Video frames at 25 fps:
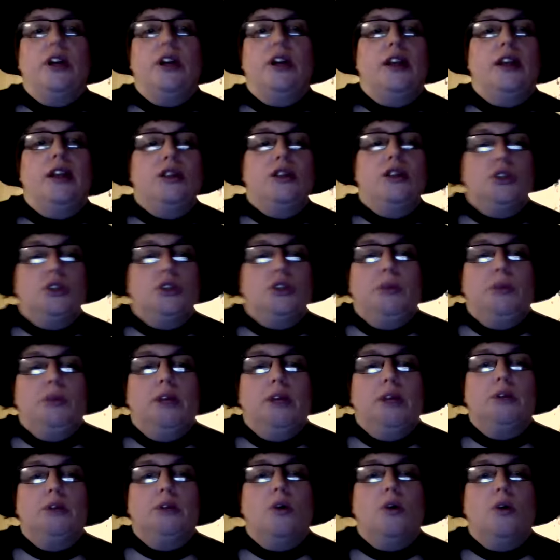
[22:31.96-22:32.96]
and they should be
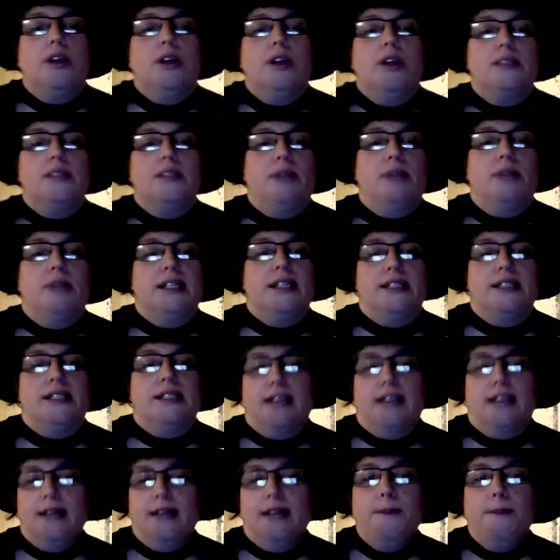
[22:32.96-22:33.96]
able to go on as the blessed
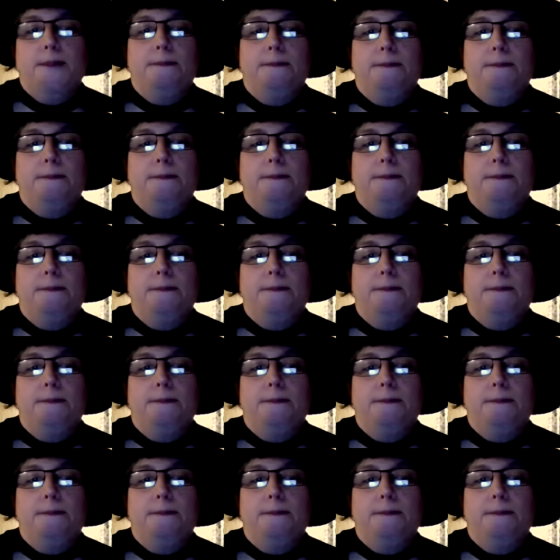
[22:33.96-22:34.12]
dead.